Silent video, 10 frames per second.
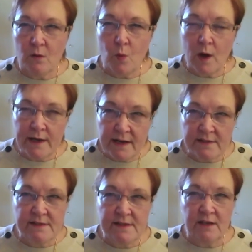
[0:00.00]

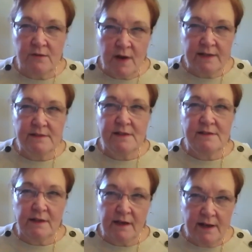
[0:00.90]
oneness that unites
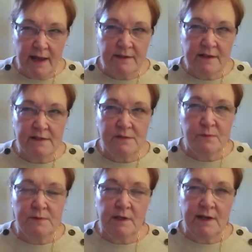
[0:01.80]
us and
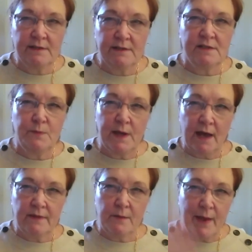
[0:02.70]
connects us
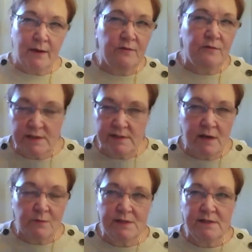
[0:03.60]
beyond the boundaries
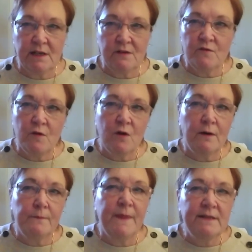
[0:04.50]
that we see in
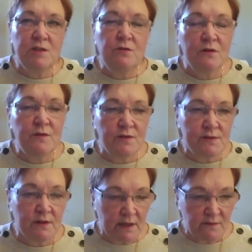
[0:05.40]
form, that's
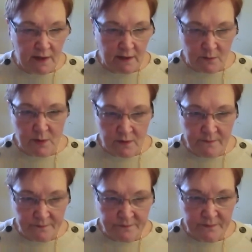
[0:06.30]
universally available.
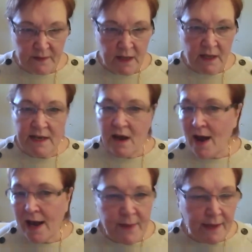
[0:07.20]
Now,
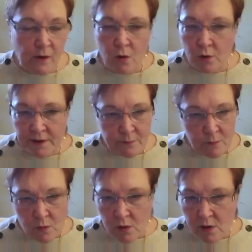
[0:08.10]
I may court it
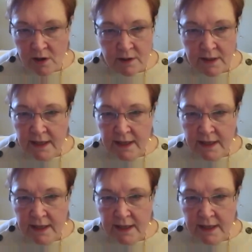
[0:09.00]
more,